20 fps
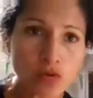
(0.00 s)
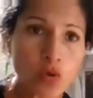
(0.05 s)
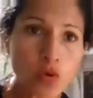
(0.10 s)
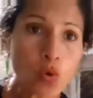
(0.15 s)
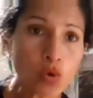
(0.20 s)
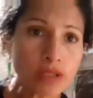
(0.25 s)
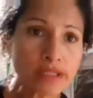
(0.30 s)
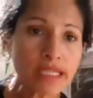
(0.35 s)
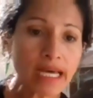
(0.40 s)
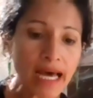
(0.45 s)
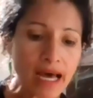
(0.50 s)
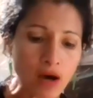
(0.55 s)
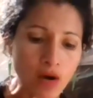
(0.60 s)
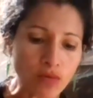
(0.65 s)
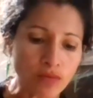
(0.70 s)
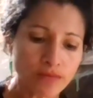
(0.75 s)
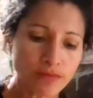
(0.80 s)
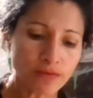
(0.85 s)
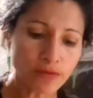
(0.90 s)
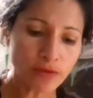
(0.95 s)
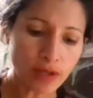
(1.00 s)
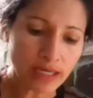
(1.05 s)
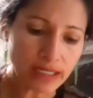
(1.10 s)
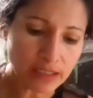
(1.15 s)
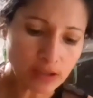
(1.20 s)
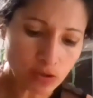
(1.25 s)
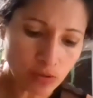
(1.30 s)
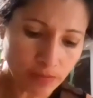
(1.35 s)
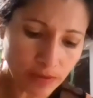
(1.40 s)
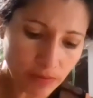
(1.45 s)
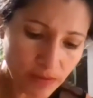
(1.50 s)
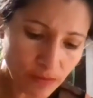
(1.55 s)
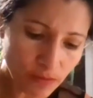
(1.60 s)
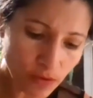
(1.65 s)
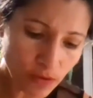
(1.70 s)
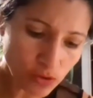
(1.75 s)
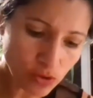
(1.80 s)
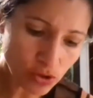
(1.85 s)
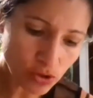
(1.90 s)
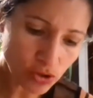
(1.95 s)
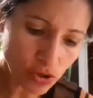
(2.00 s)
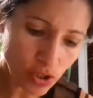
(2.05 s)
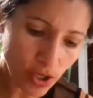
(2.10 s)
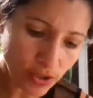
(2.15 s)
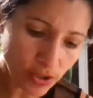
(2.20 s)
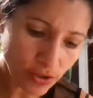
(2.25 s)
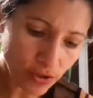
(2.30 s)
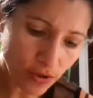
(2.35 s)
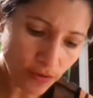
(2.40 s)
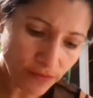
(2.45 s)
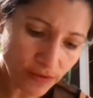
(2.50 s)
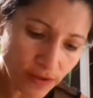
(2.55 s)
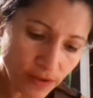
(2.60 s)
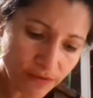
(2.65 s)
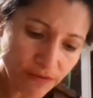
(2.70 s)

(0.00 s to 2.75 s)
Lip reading: cool down for a little bit before you turn it over,